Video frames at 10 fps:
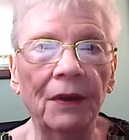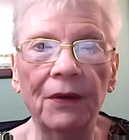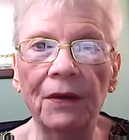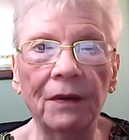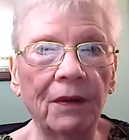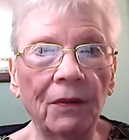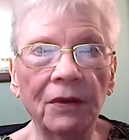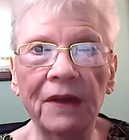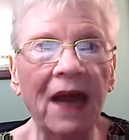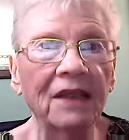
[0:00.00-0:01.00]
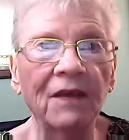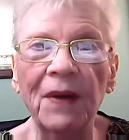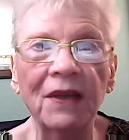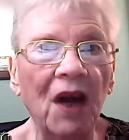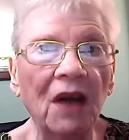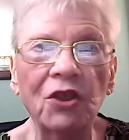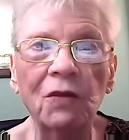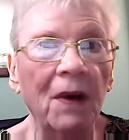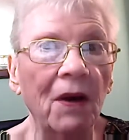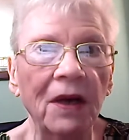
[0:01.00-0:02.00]
They're, those cans have been touched
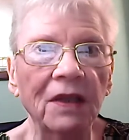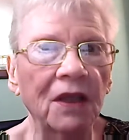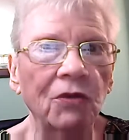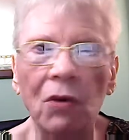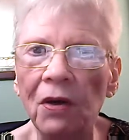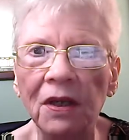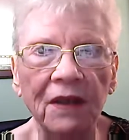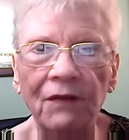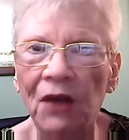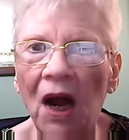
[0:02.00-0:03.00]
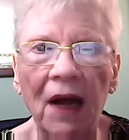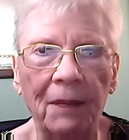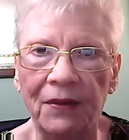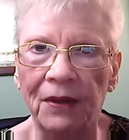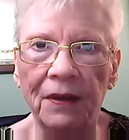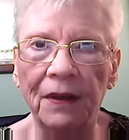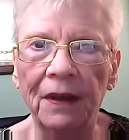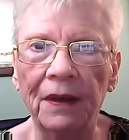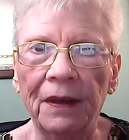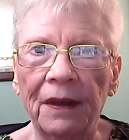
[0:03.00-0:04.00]
millions and trillions of times
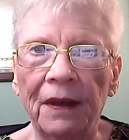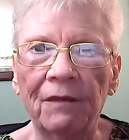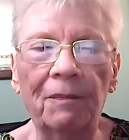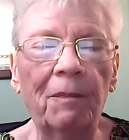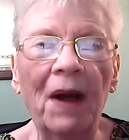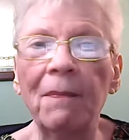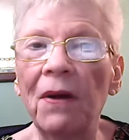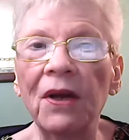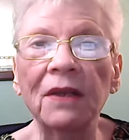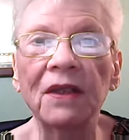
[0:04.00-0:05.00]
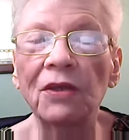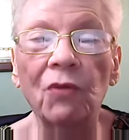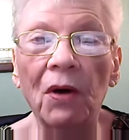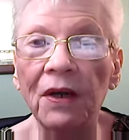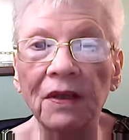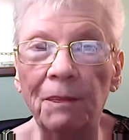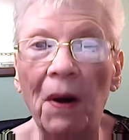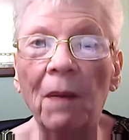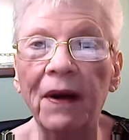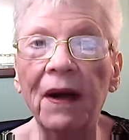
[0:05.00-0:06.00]
by millions and trillions,
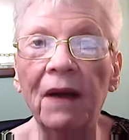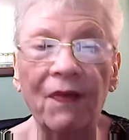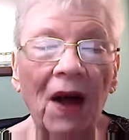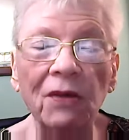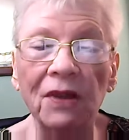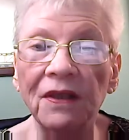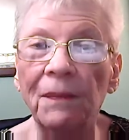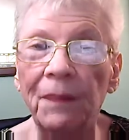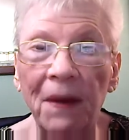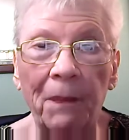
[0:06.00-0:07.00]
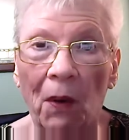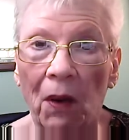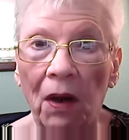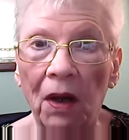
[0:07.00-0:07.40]
probably thousands of people.